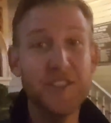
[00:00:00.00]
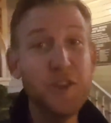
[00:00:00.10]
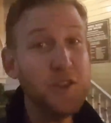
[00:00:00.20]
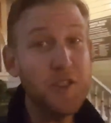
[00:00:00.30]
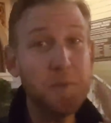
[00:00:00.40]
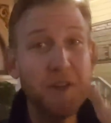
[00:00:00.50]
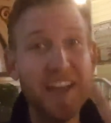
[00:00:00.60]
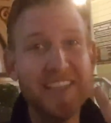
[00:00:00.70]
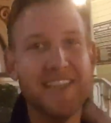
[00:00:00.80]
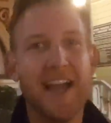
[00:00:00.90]
two super
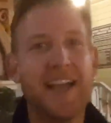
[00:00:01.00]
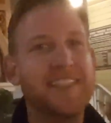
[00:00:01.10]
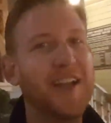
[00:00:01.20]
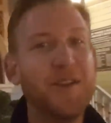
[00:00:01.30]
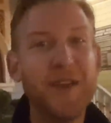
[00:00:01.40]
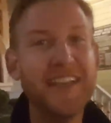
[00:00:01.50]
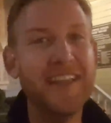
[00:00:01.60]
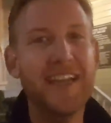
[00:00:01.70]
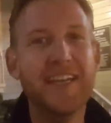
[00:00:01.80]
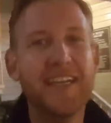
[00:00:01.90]
nice guys, a great
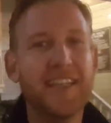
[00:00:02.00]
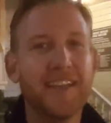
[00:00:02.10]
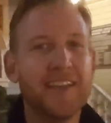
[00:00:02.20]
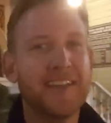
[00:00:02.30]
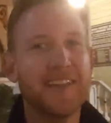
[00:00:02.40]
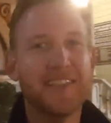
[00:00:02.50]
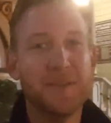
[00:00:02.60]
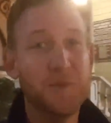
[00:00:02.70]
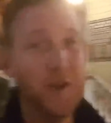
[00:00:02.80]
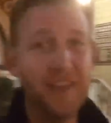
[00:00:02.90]
lady,
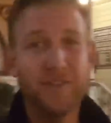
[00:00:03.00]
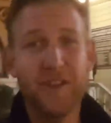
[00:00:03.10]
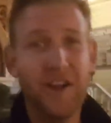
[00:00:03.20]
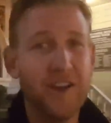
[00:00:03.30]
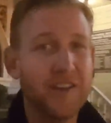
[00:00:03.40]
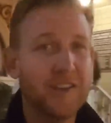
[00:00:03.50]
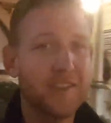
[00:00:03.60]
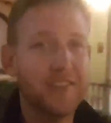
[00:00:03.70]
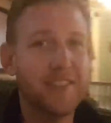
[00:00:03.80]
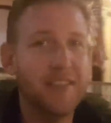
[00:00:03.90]
some great
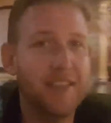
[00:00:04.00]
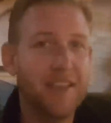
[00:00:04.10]
vloggers,